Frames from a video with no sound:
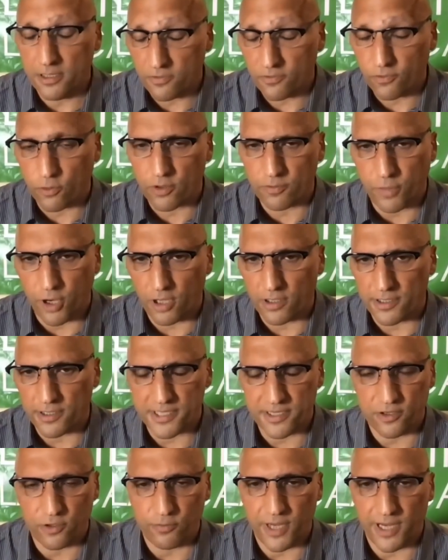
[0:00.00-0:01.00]
the foreign
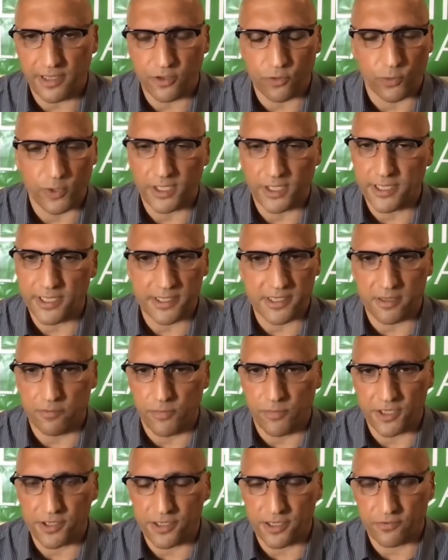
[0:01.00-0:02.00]
policy domain, there really isn't
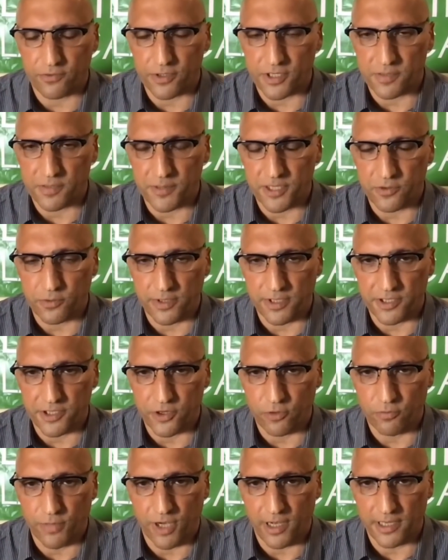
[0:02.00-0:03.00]
much difference between
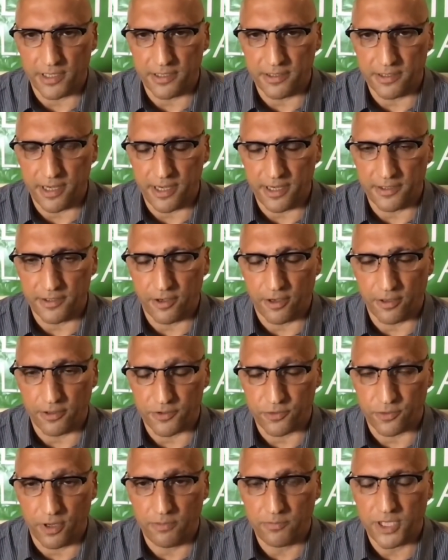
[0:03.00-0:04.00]
Joe Biden and Donald
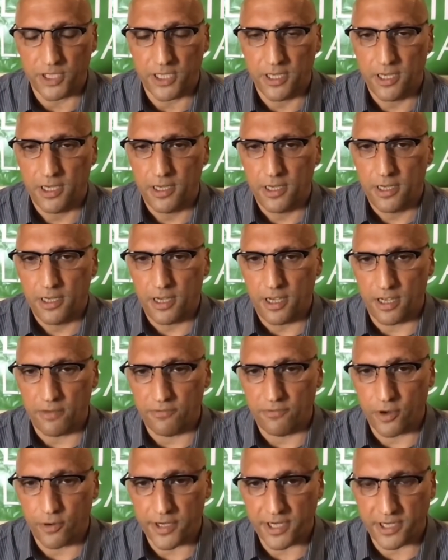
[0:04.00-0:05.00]
Trump.
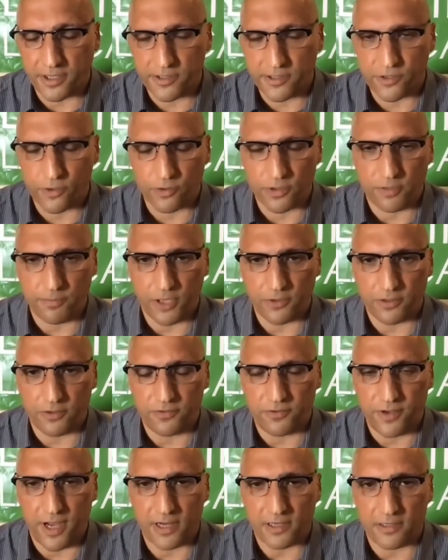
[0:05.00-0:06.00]
I'm very concerned about the
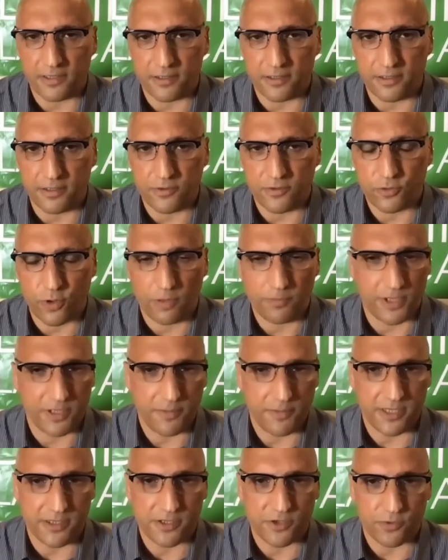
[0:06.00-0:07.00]
fact that the Trump
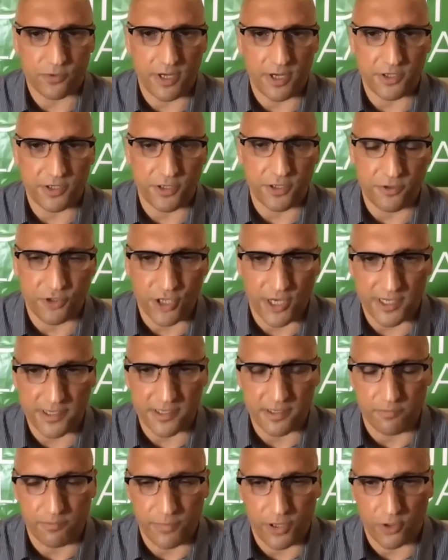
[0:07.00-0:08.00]
administration
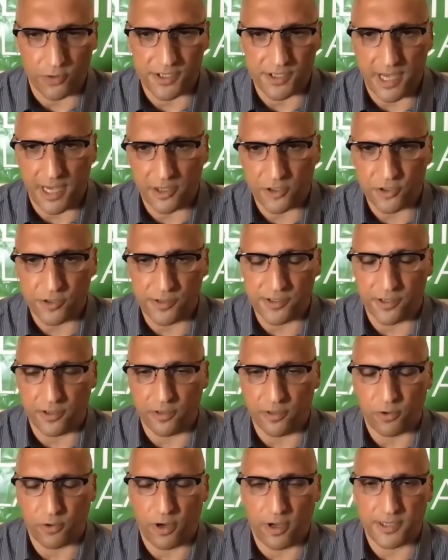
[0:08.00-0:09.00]
just imposed sanctions on
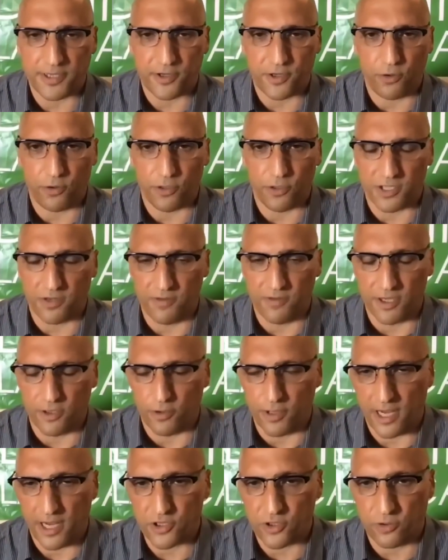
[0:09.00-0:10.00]
the prosecutors of the
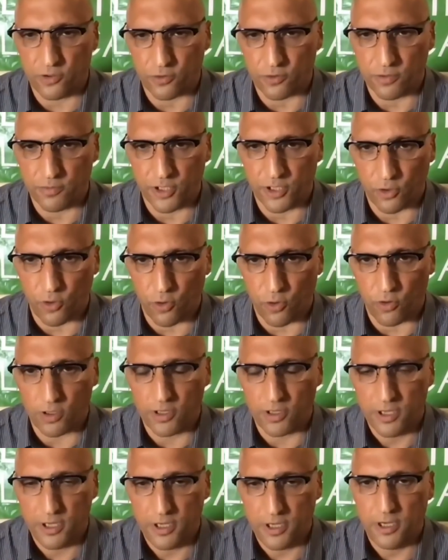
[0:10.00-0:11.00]
International Criminal
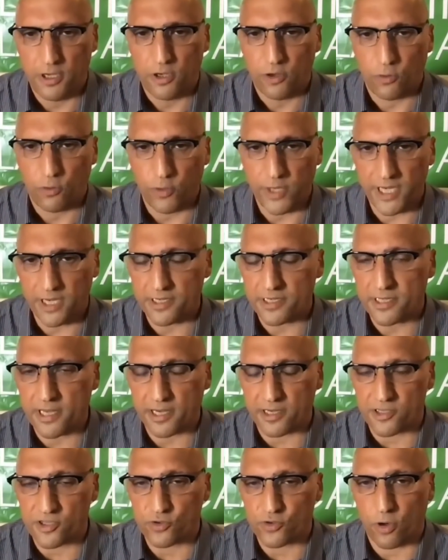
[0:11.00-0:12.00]
Court. We need to
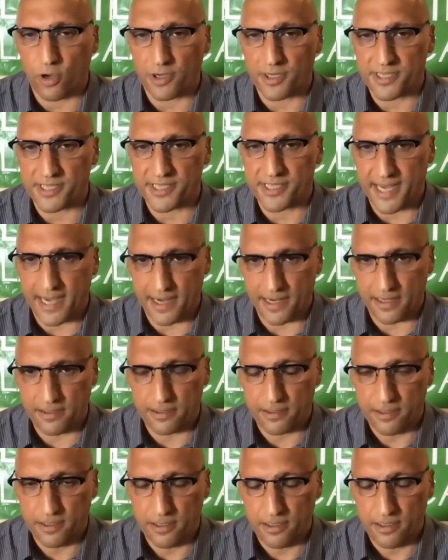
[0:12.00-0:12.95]
take a strong stand